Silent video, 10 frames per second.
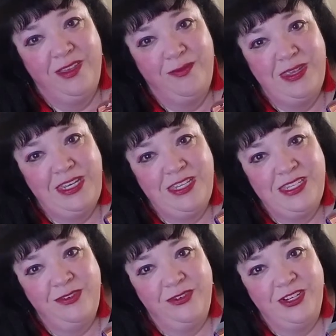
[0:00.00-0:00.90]
many
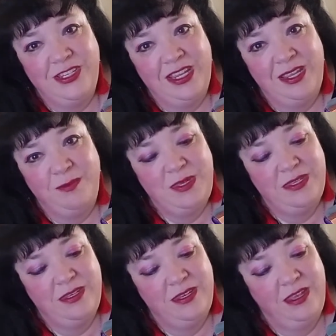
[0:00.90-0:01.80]
different
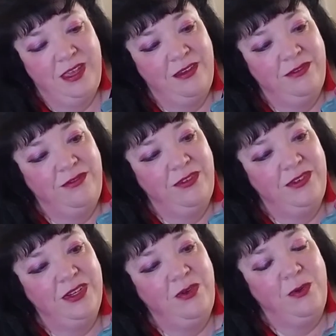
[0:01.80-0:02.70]
types of
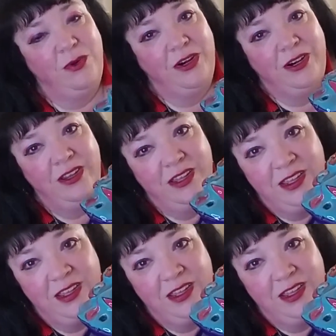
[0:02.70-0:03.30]
decor.